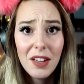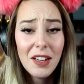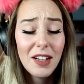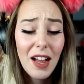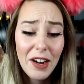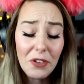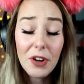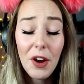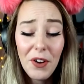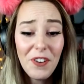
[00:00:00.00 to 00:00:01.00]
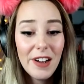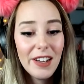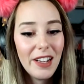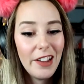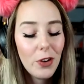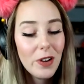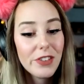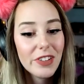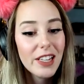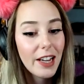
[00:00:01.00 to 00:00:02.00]
Uh, I don't know. I've always
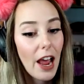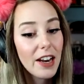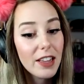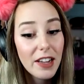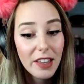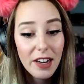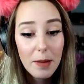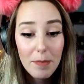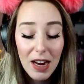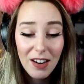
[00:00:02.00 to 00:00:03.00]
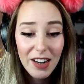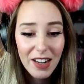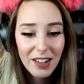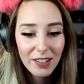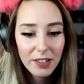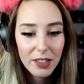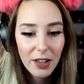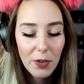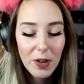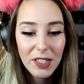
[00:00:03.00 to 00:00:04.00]
really kind of liked the name Mary.
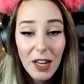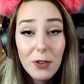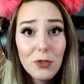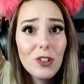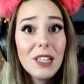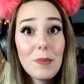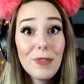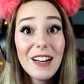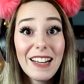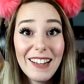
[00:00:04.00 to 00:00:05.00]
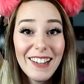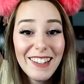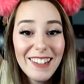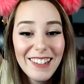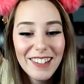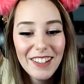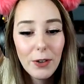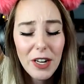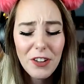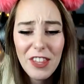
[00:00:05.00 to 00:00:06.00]
I've always thought it was really pretty. What do you